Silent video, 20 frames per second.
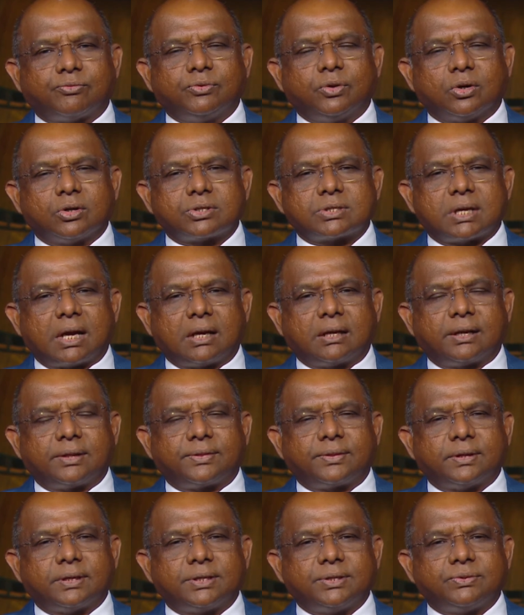of those under
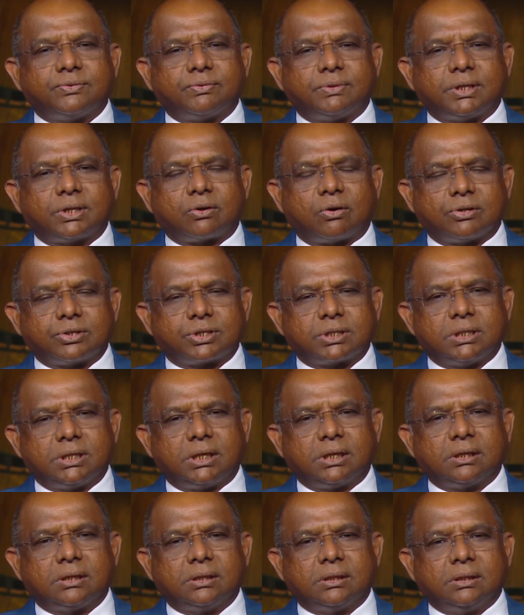33
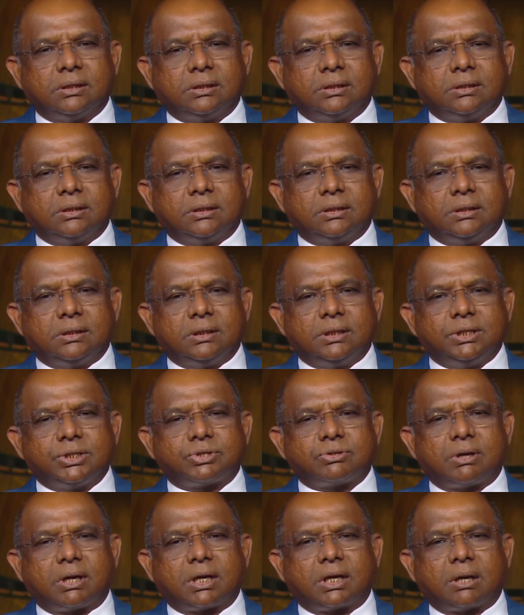consider
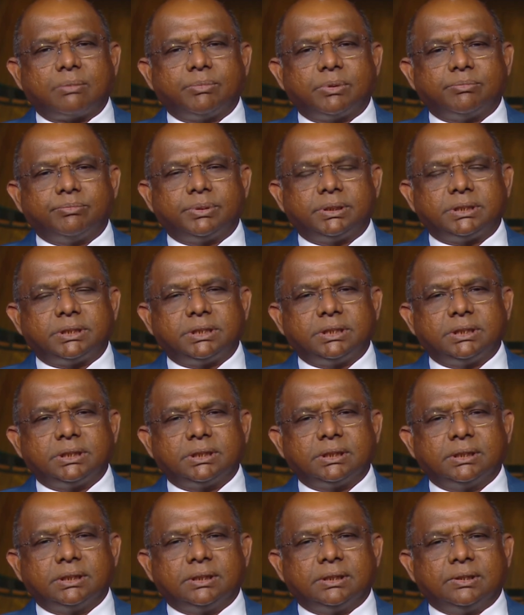
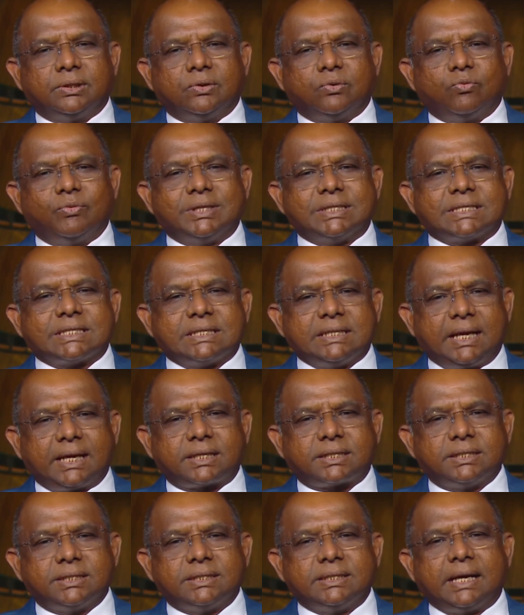Instagrammability when
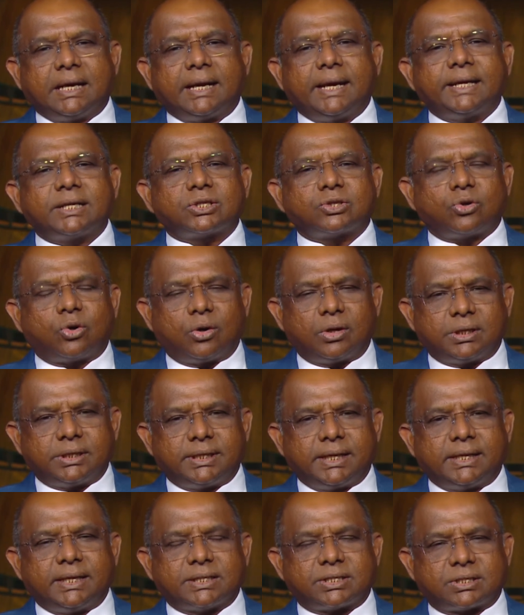selecting their next
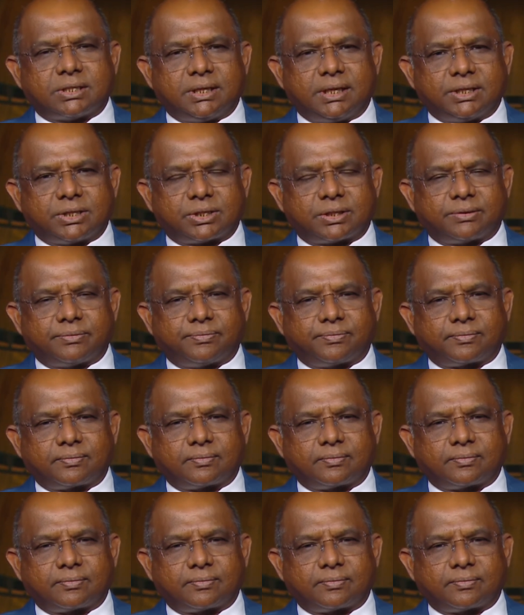holiday destination.